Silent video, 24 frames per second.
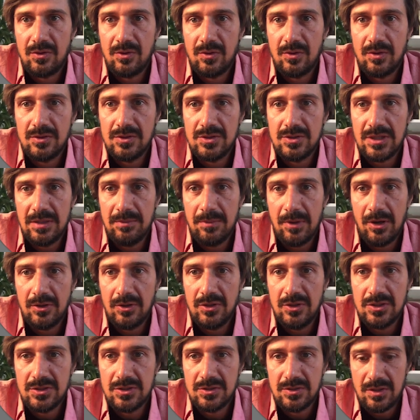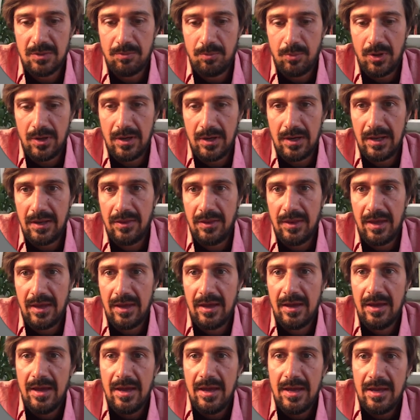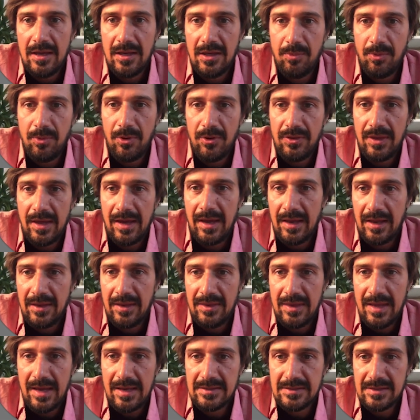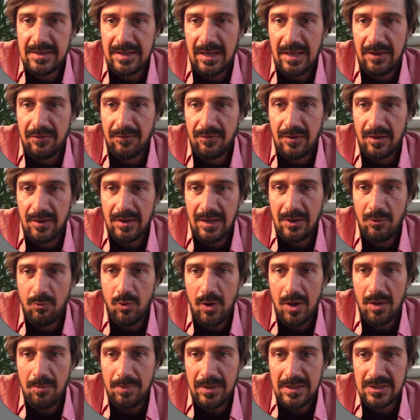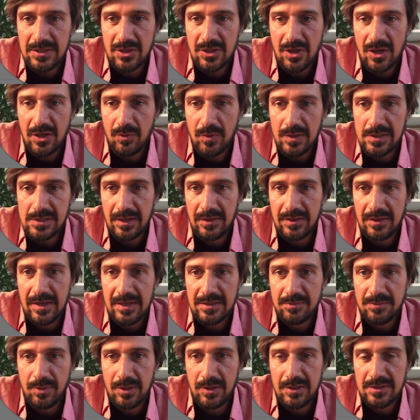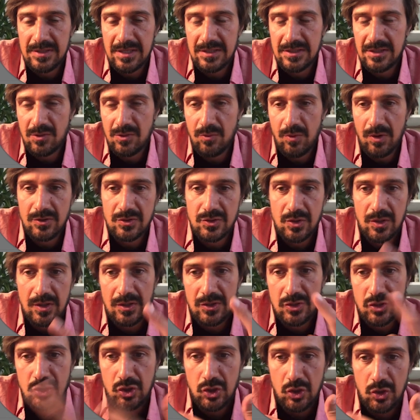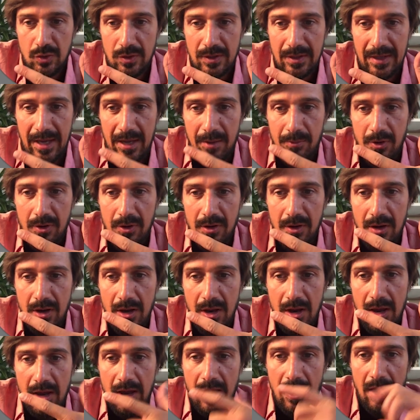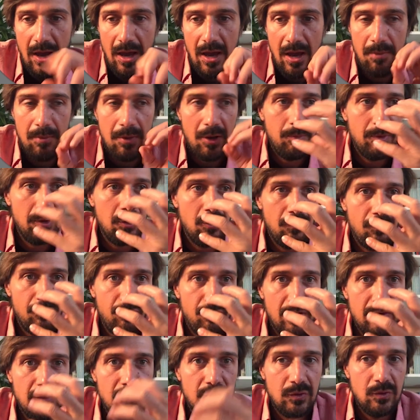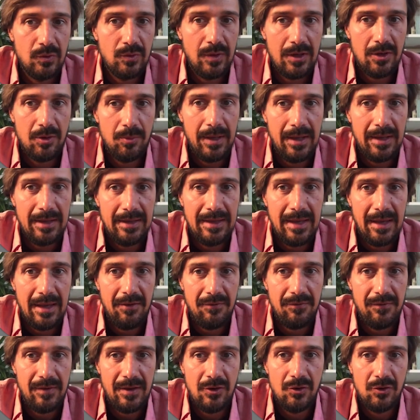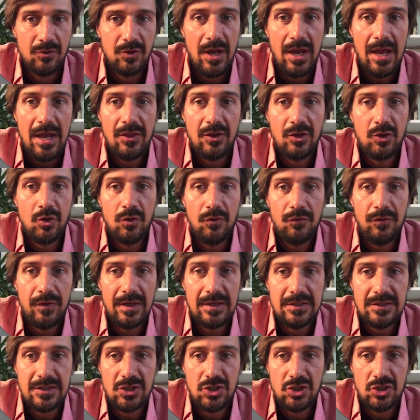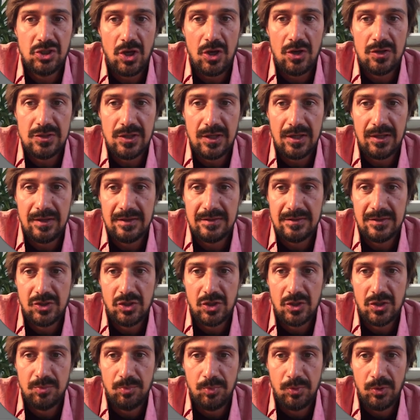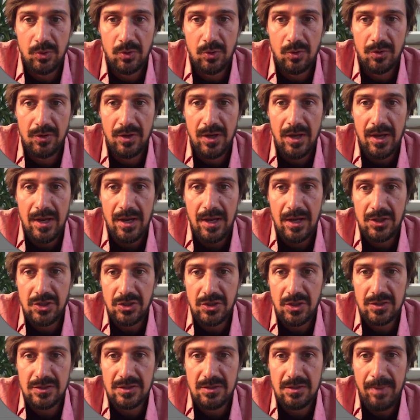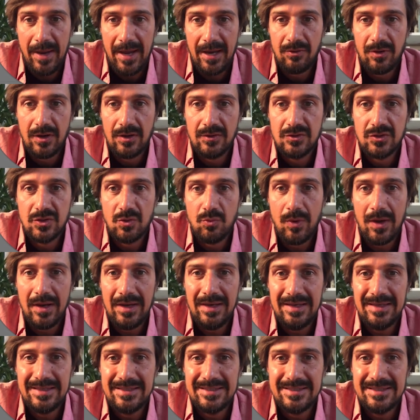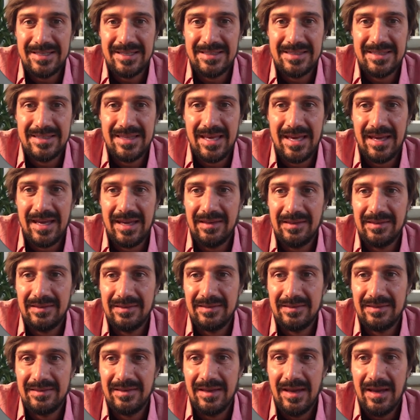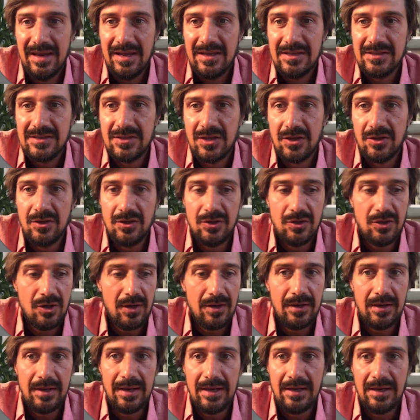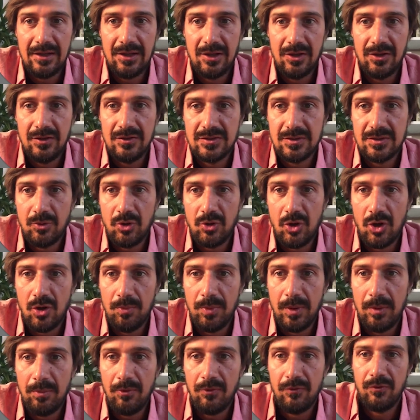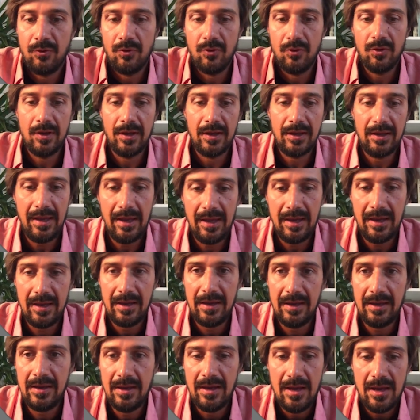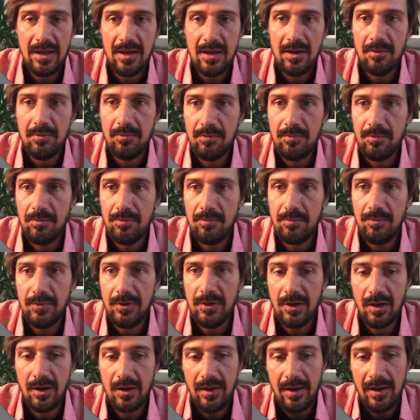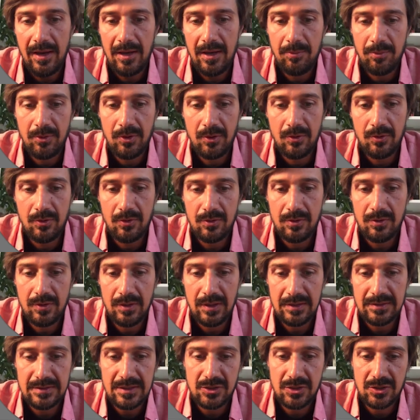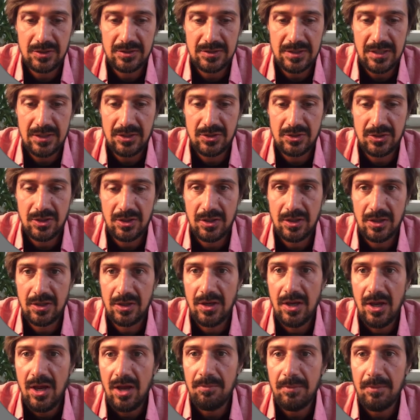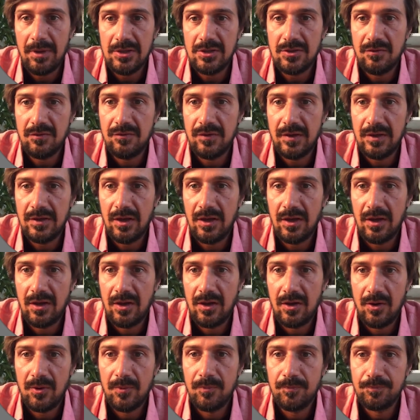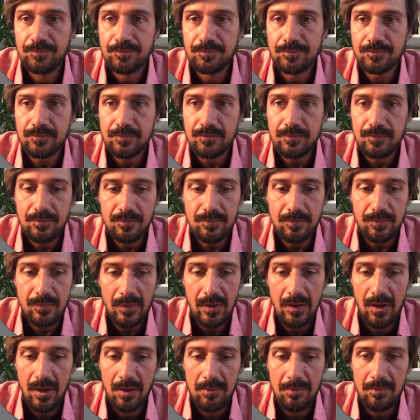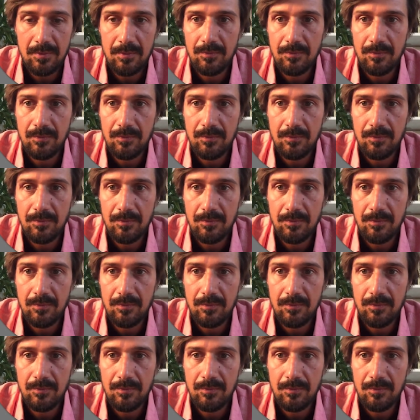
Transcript: Gmail, you just put it in there, you put that, and there's the GIF. It won't be sideways like this because this is the one I was doing to the camera. Um, it'll be your frontal and it'll be a GIF. And all, the cool thing is it shows, look at this, it shows Bjorn, it shows the background. So when he sees this, so you got to include some copy before, like, hey, you know, hey Bjorn, et cetera, et cetera. Made you a video, and